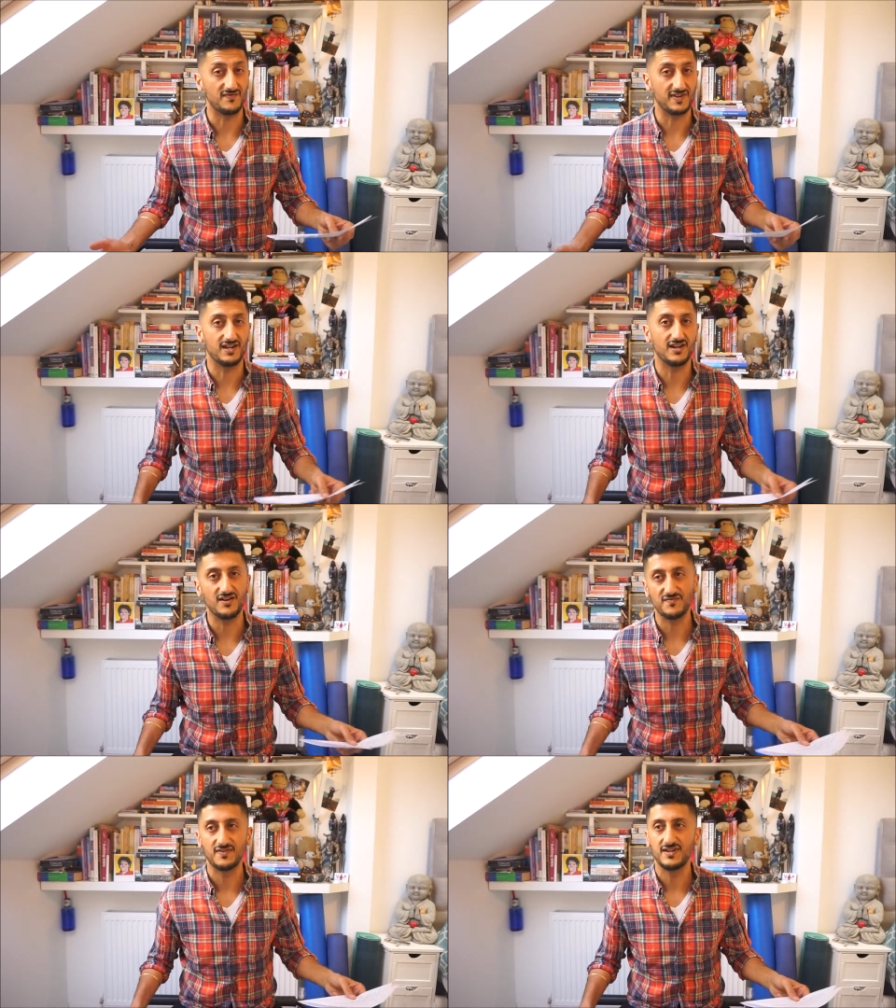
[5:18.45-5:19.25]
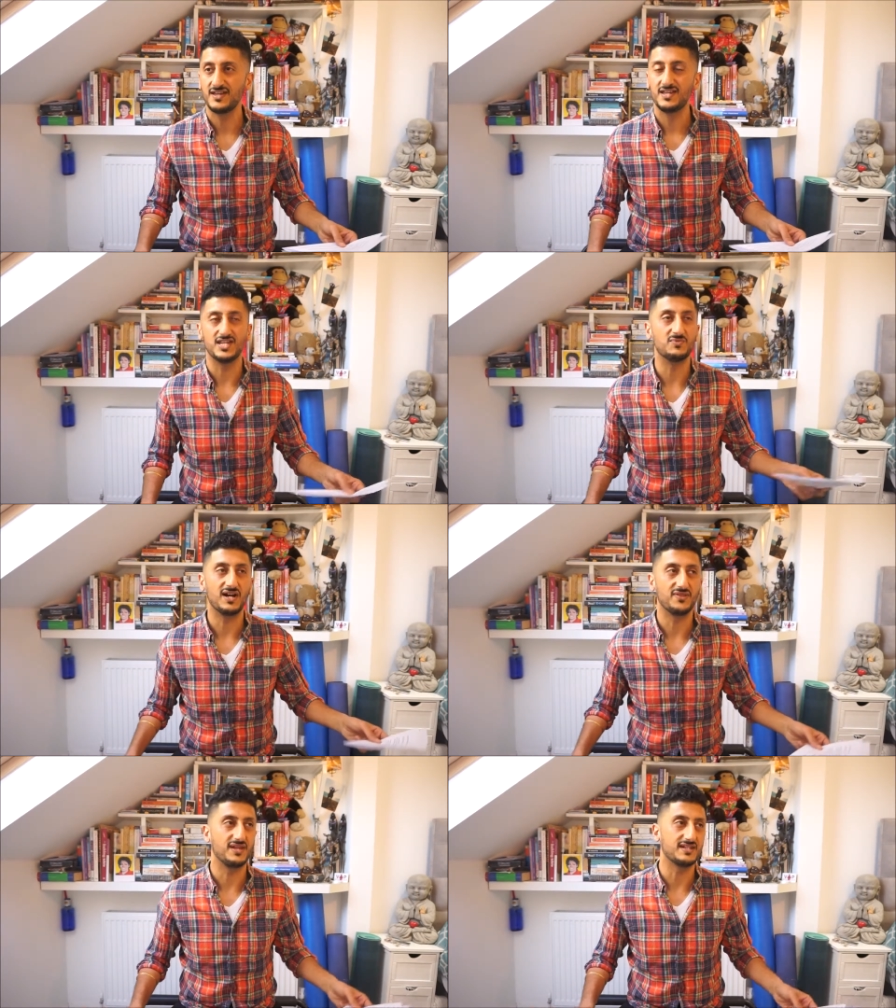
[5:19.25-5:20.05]
Now, love, you
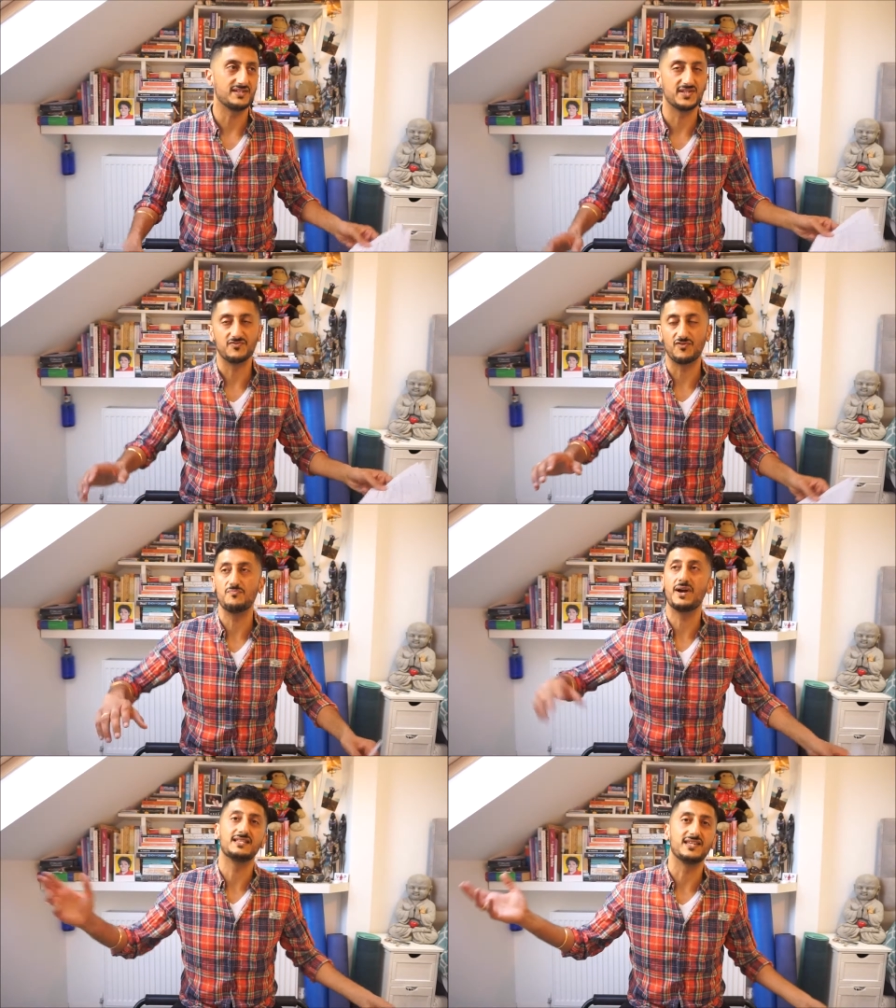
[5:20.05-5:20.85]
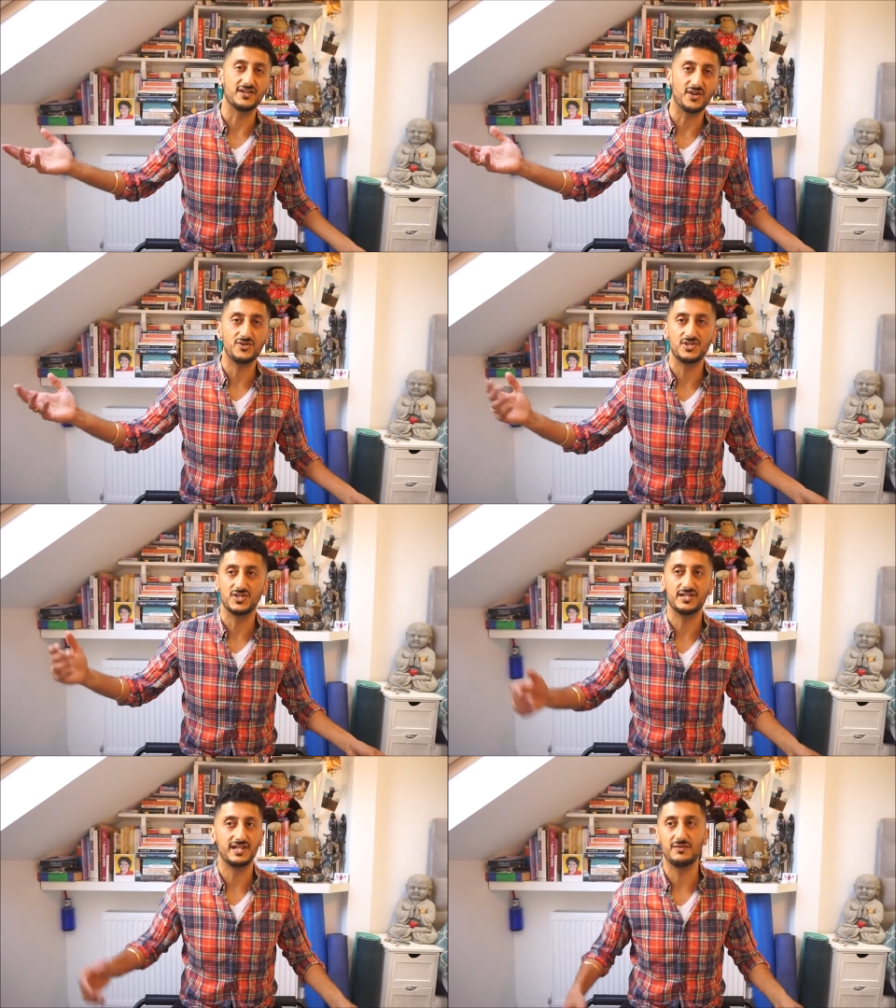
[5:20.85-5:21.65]
might think, is this romantic
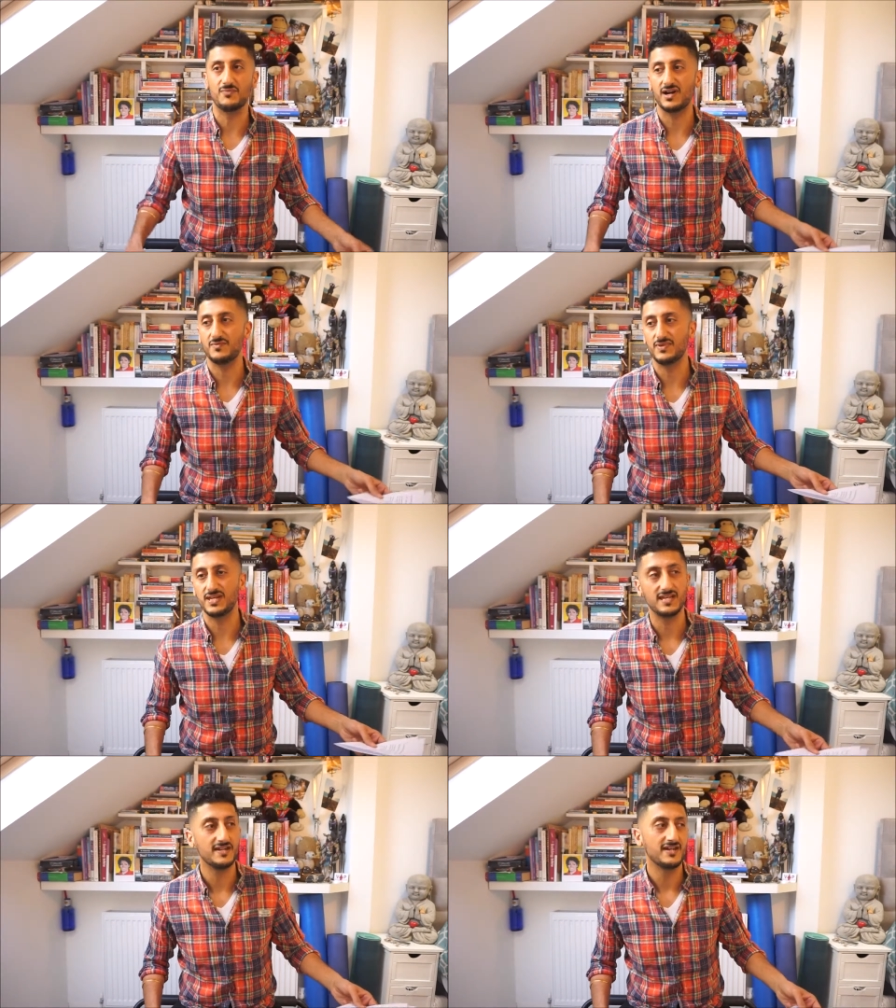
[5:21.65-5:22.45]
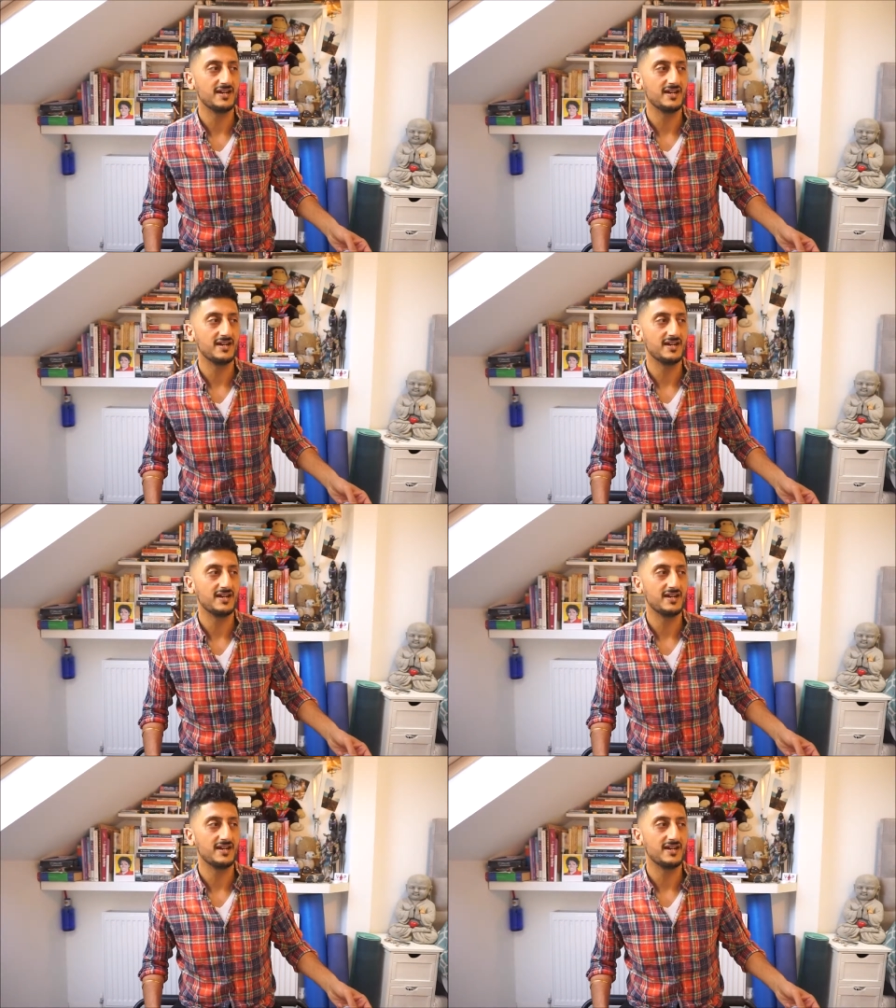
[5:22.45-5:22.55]
notion. It might be